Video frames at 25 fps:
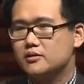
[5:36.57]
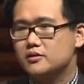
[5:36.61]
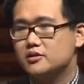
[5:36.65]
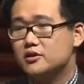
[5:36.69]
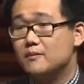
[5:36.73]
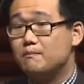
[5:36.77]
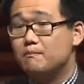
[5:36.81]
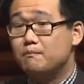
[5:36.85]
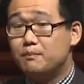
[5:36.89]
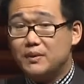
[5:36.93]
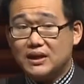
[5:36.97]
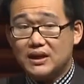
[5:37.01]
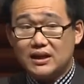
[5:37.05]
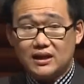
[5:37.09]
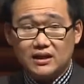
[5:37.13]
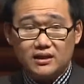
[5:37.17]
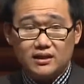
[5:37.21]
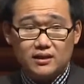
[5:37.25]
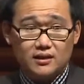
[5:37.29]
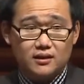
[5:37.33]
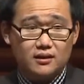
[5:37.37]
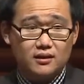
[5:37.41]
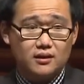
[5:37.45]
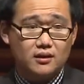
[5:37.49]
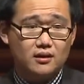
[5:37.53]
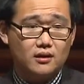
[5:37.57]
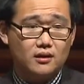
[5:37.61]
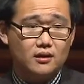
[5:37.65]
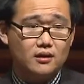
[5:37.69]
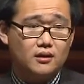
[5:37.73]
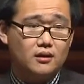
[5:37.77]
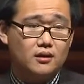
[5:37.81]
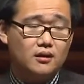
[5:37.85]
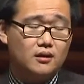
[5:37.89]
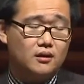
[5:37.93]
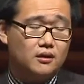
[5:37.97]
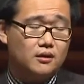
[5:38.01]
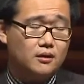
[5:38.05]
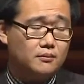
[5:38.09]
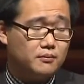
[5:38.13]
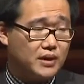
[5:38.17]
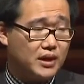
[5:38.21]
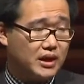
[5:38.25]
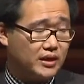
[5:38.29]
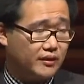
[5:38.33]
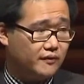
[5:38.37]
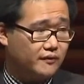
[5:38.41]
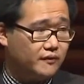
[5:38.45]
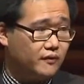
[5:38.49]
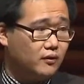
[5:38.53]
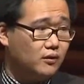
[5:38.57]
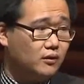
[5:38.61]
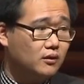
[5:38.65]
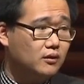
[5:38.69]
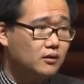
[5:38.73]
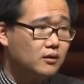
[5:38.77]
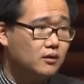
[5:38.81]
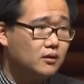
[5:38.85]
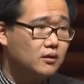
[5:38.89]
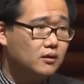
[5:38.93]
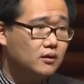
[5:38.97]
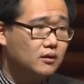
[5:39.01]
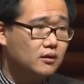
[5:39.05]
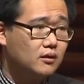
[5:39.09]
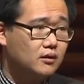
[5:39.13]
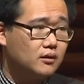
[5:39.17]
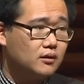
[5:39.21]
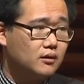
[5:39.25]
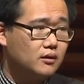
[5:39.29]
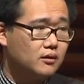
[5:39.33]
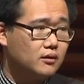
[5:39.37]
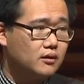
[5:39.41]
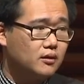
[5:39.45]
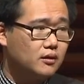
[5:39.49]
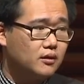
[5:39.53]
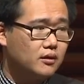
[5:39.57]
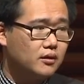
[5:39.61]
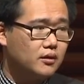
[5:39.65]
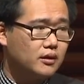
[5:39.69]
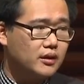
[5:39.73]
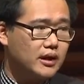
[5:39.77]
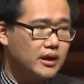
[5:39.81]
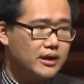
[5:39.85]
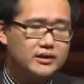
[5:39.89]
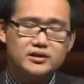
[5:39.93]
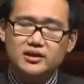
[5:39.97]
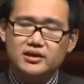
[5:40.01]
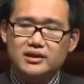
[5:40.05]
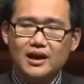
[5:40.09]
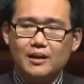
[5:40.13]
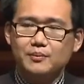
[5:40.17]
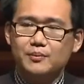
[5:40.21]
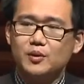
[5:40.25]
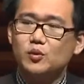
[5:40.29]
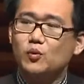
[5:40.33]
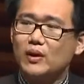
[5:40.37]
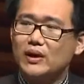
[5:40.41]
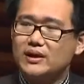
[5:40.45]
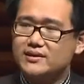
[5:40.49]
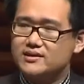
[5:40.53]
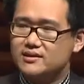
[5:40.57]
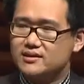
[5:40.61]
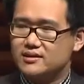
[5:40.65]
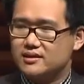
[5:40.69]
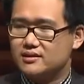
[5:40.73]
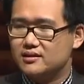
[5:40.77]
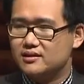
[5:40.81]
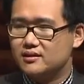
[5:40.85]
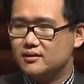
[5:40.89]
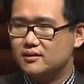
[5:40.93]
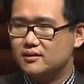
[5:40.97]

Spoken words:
To be meaningful and to not be wasted.